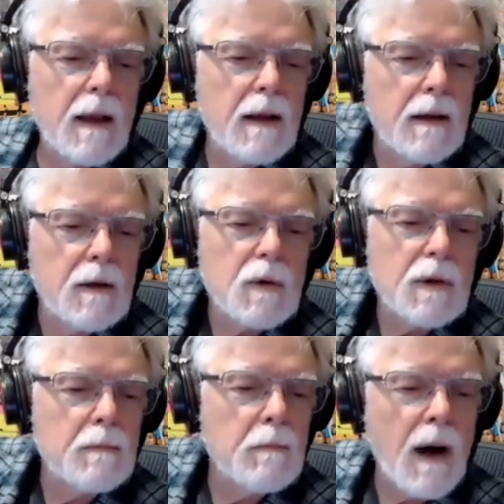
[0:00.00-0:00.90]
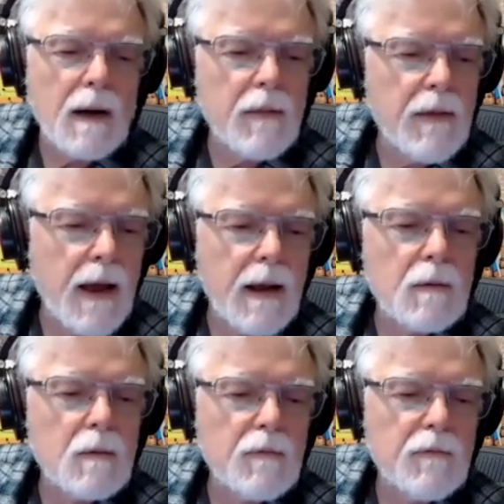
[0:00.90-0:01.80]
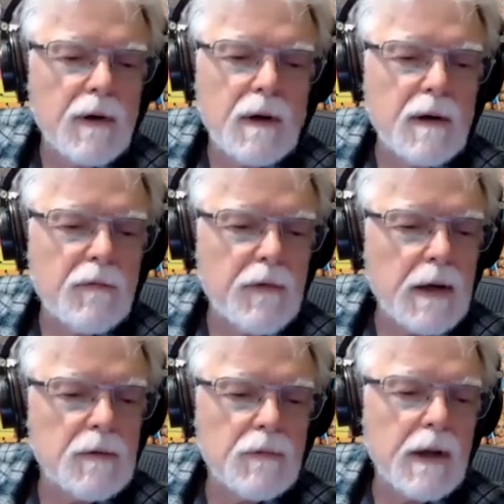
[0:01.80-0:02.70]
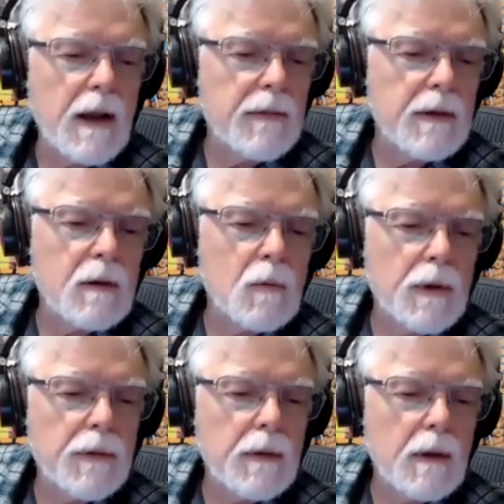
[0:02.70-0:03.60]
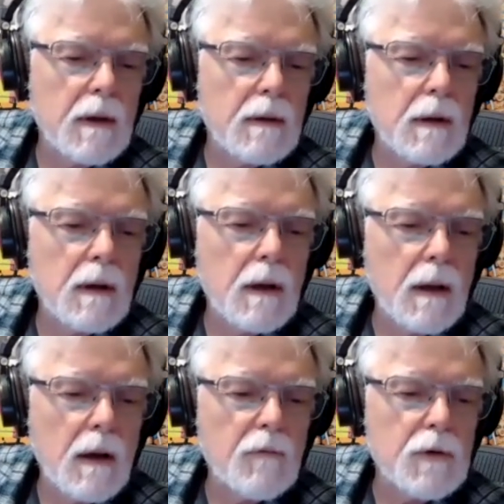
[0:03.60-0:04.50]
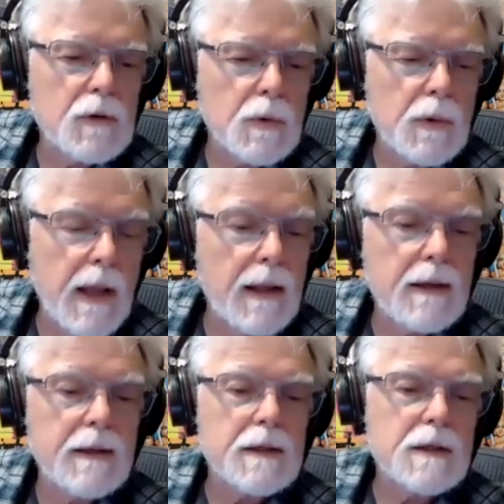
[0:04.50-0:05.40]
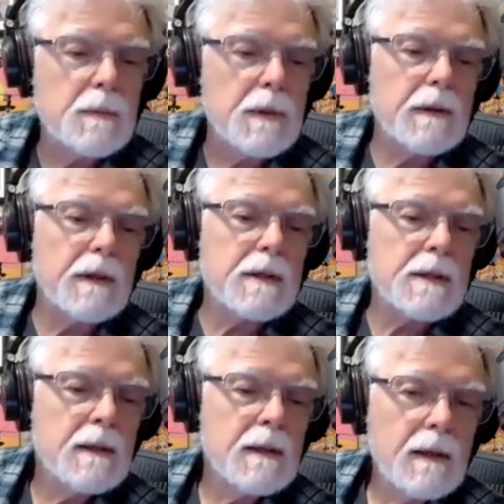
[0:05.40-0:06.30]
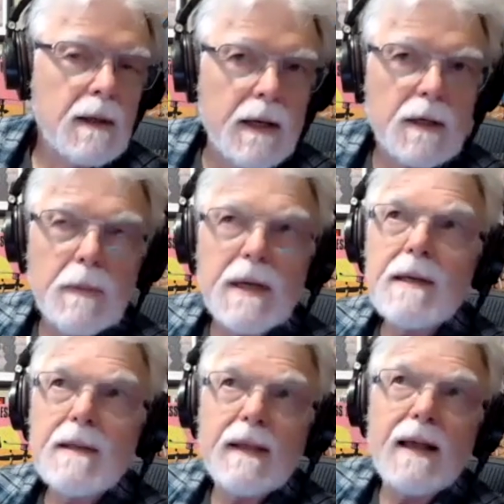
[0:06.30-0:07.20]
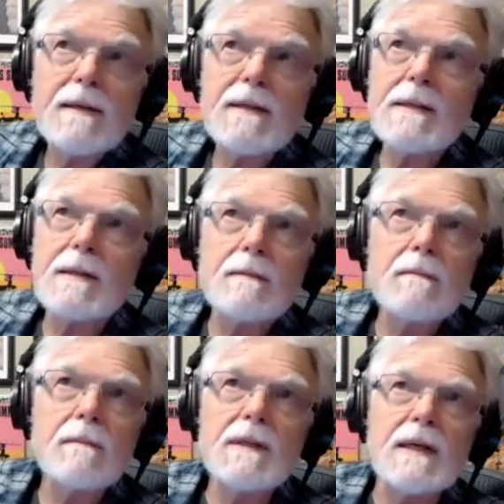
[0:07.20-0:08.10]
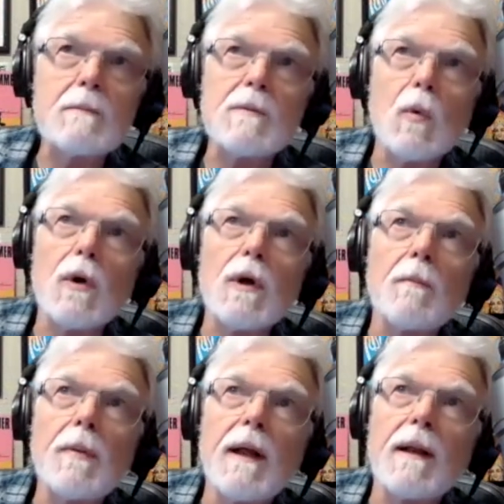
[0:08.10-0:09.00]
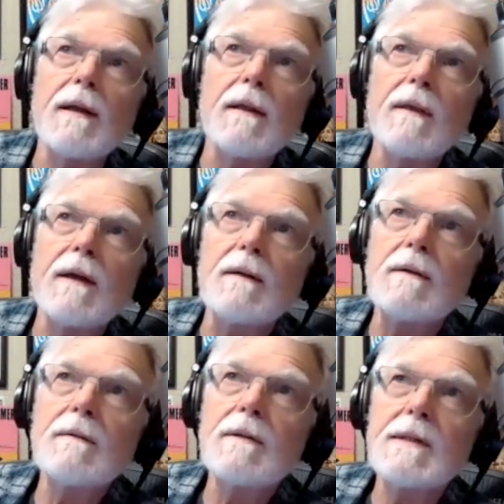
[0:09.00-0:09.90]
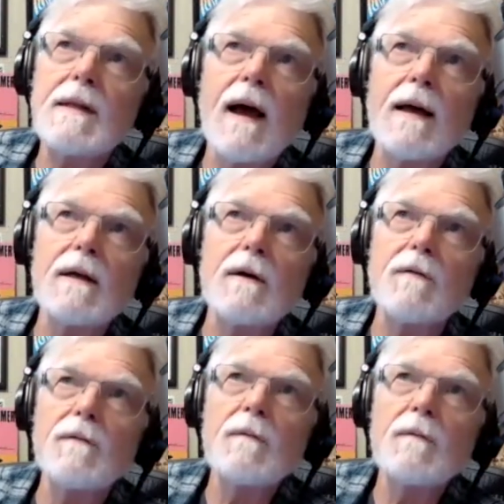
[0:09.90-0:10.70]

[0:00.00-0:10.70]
You could model that very effectively, I think, with a virtual reality experience. And to me, that seems more compelling than just the idea of